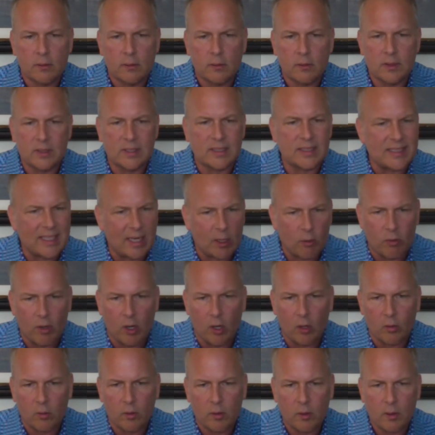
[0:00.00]

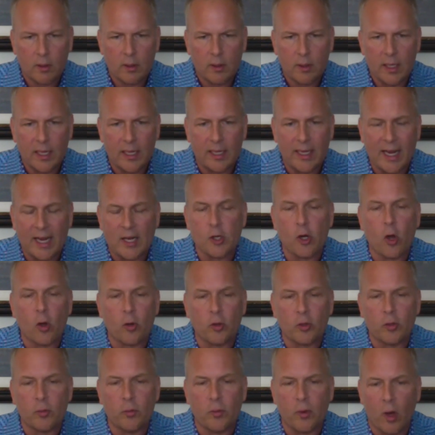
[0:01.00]
Zero. And I know
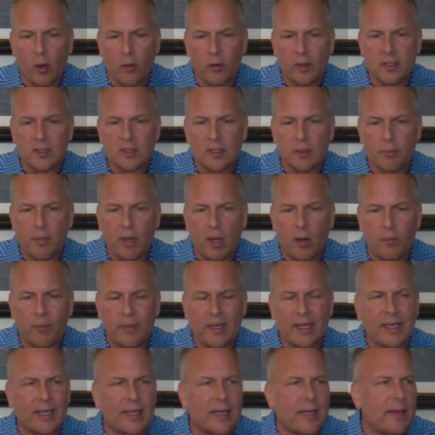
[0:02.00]
you know this about
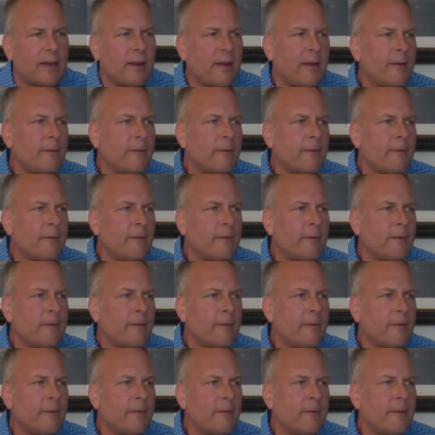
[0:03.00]
me and